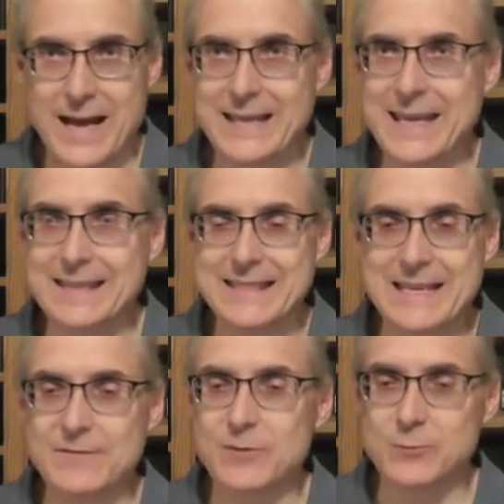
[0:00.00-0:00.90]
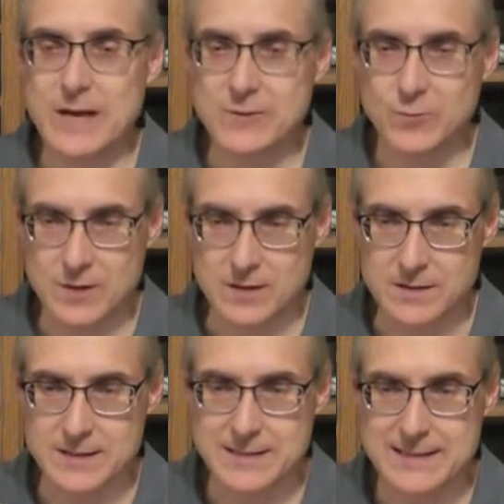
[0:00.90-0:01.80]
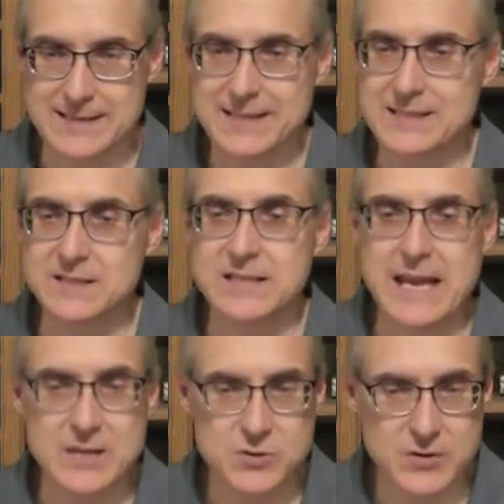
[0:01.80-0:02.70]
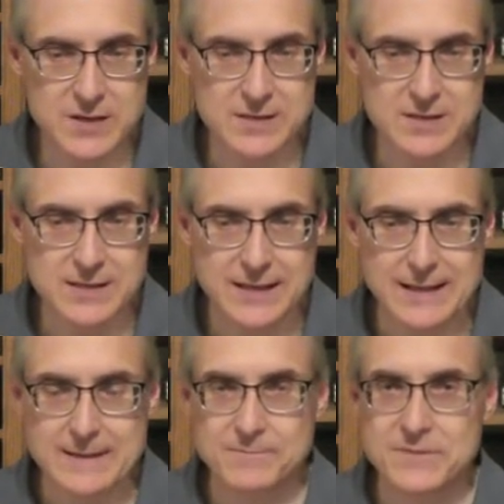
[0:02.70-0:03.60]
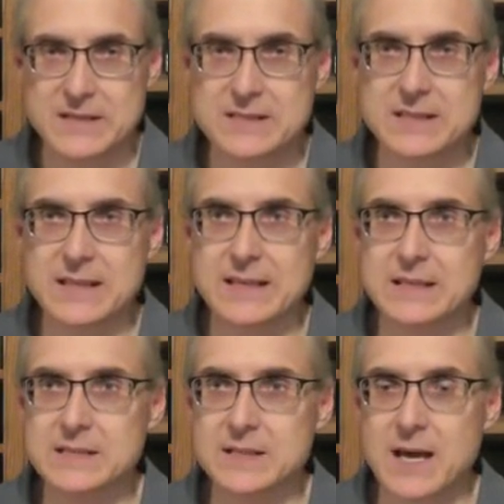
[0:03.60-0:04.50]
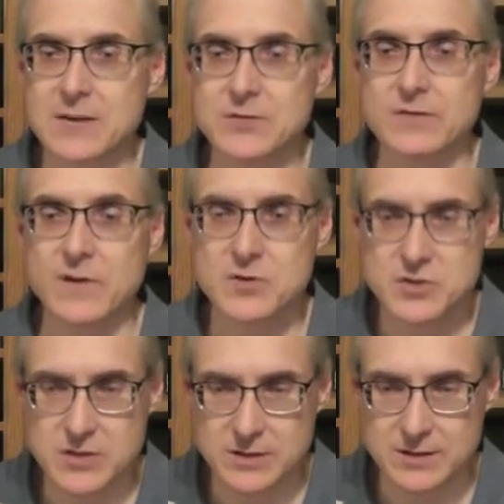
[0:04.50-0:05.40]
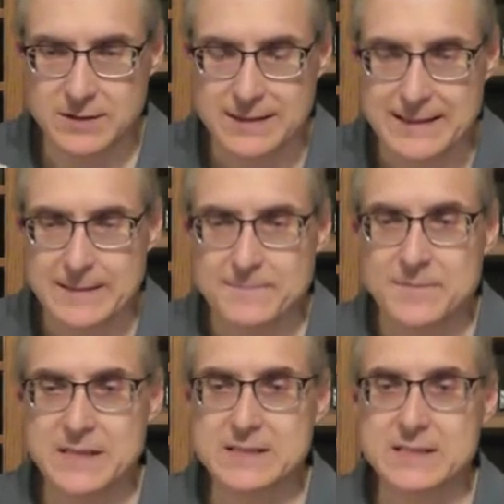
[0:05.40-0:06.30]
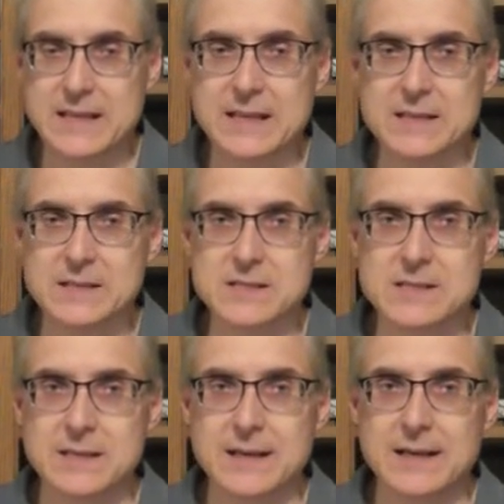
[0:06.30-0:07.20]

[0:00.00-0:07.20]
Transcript: can't think of the right word. This is dangerous. This is controversial. This is,